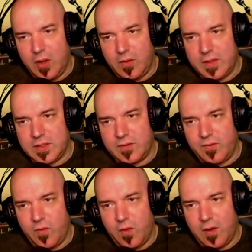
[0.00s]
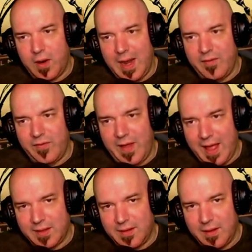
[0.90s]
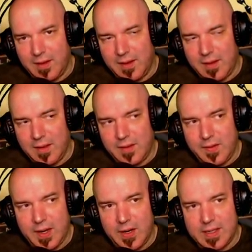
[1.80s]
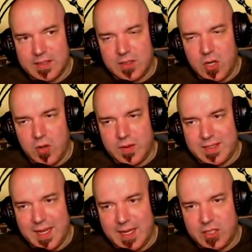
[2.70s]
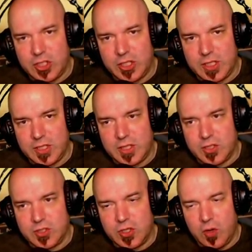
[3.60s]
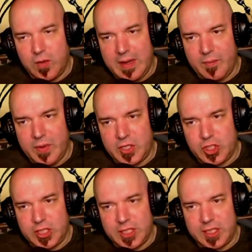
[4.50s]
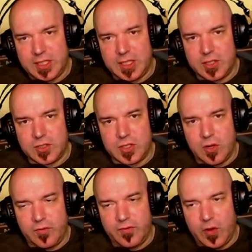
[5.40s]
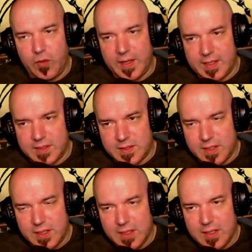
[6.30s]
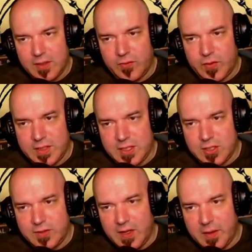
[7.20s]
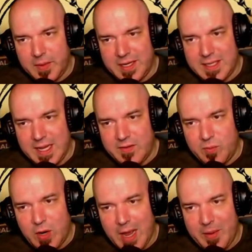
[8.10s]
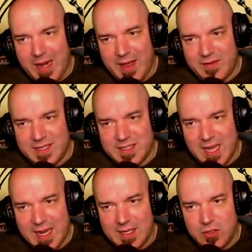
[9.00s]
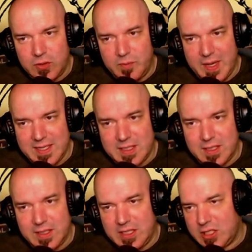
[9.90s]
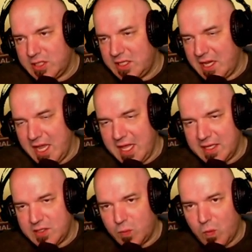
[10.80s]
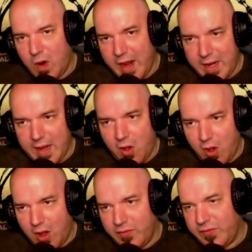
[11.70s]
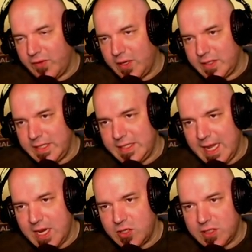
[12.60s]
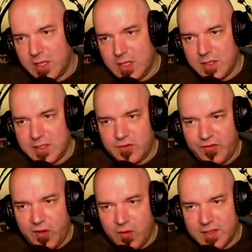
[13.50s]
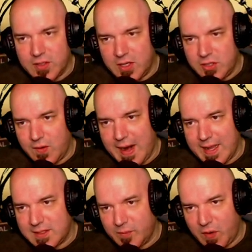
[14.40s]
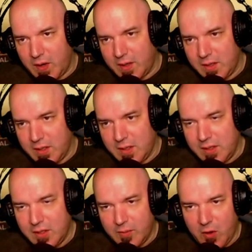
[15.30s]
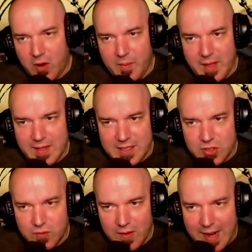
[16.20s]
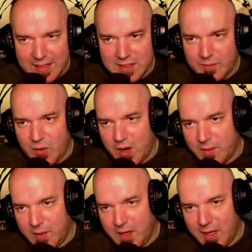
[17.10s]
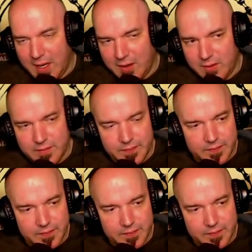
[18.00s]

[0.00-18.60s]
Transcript: know this for a fact. There is no attention, there's no ambition, there's no focus. Frontier Development and David Braben have decided to basically just say, hey, let's write off Elite Dangerous. Let's focus on Jurassic Park. They're going to make that Jurassic Park money now.